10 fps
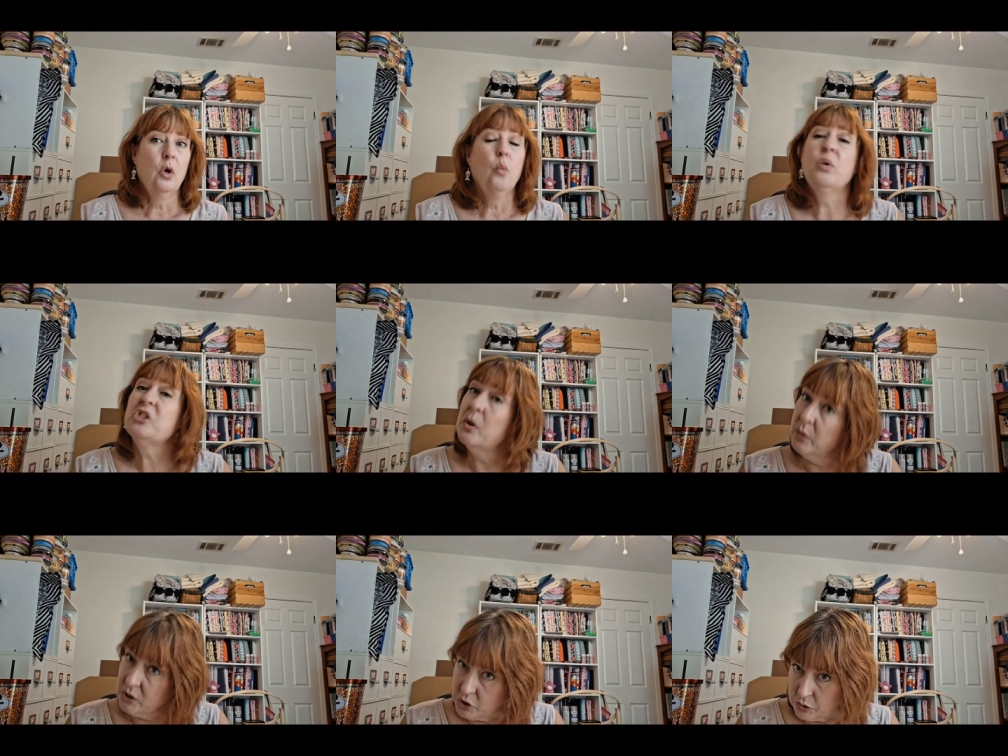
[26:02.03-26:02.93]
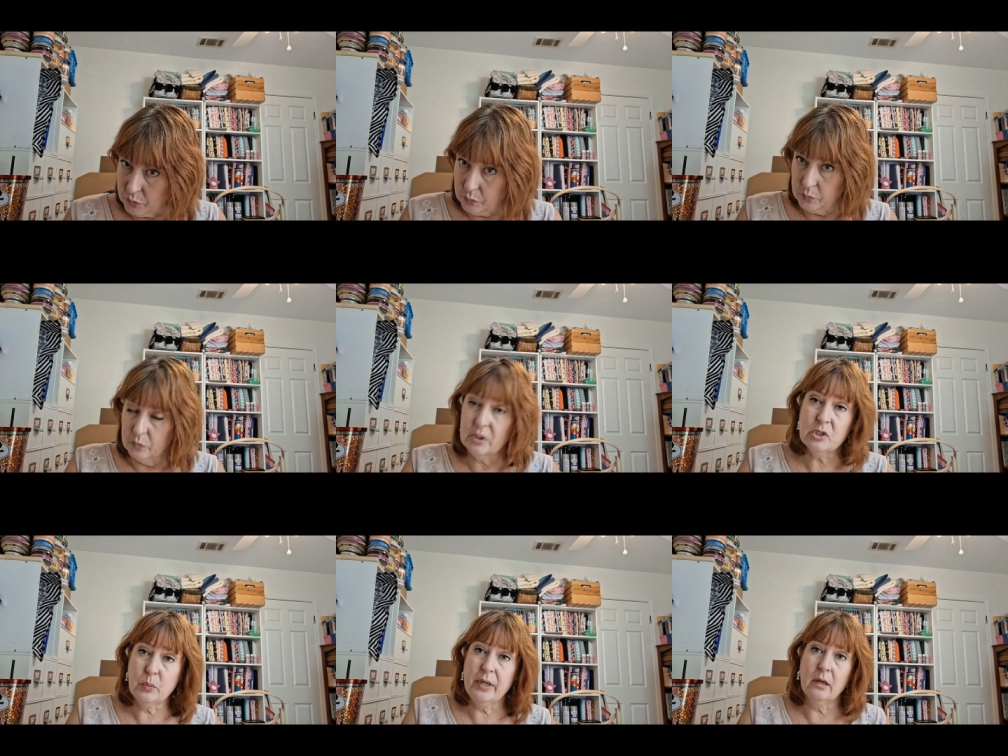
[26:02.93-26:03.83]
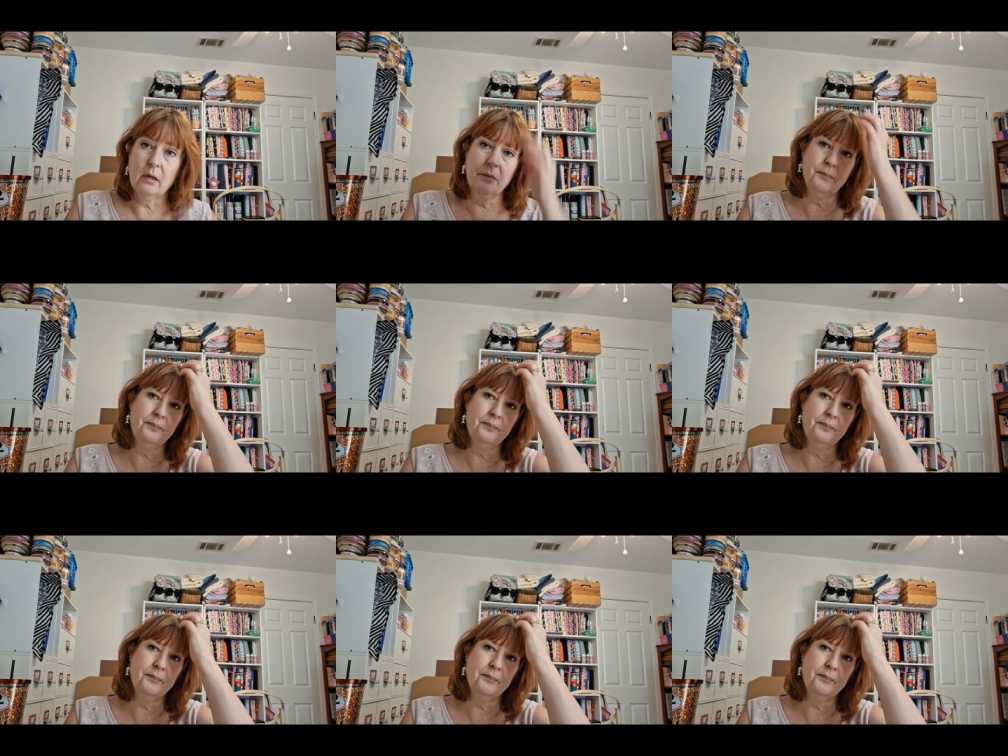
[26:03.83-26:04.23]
which I went to this week.